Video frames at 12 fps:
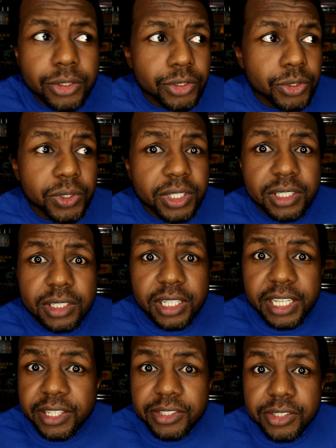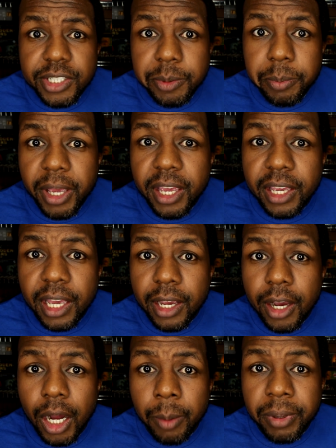You can easily make a
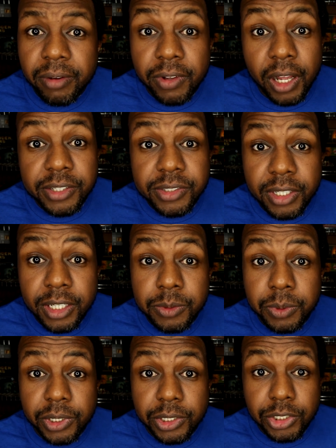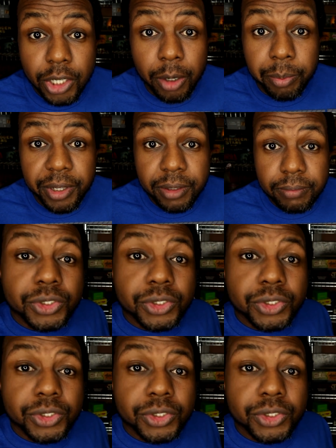copy of Lost Cities with a Sharpie.